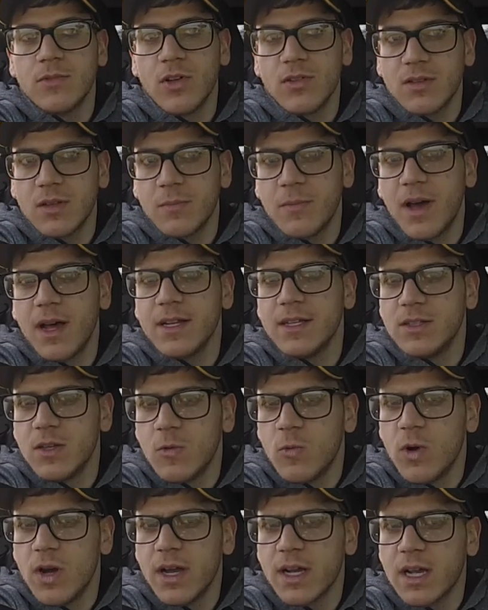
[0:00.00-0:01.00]
not the money,
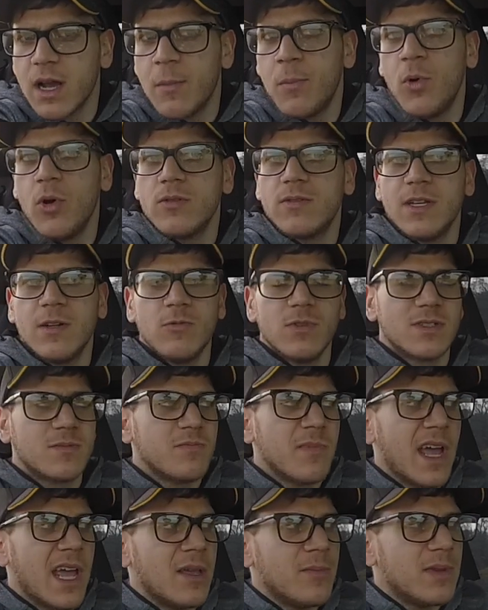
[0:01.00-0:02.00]
the work I put in was
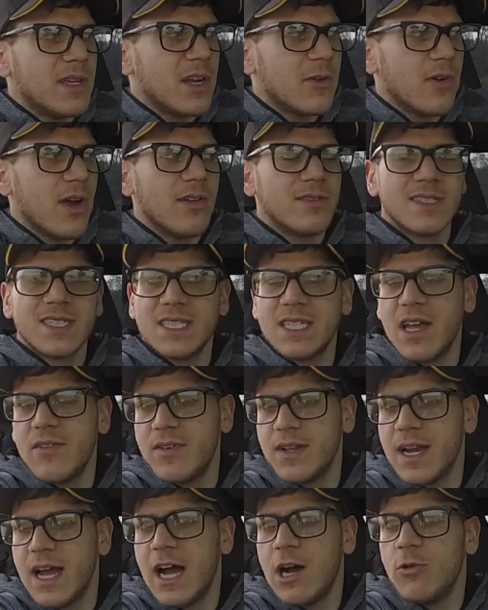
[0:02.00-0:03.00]
maybe around
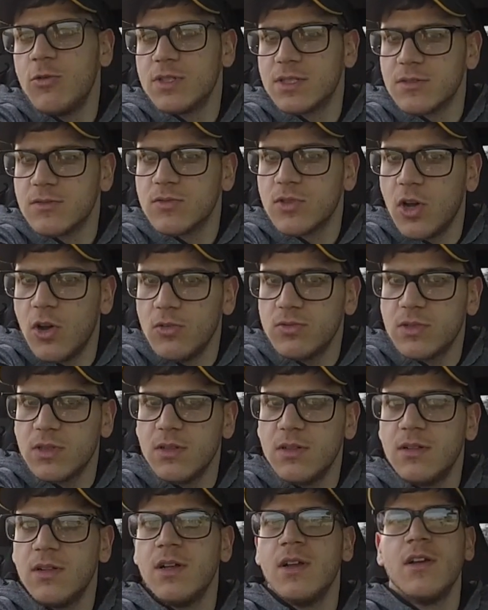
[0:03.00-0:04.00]
7 hours in
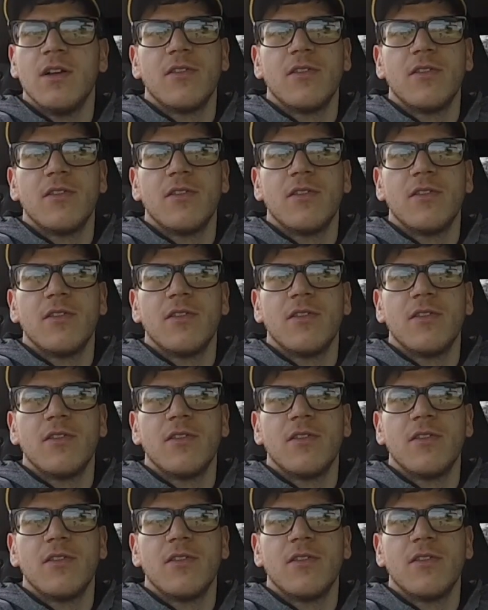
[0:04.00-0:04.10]
total,